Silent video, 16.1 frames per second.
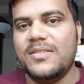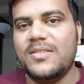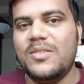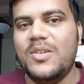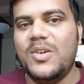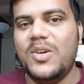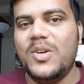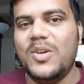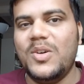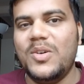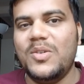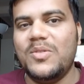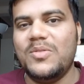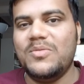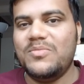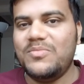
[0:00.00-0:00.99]

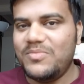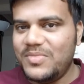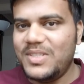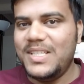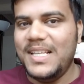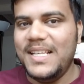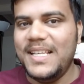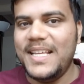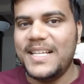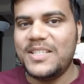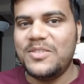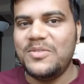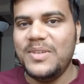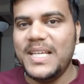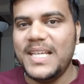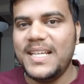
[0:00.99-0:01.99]
So till
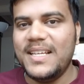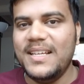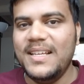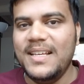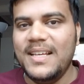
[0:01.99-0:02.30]
next week.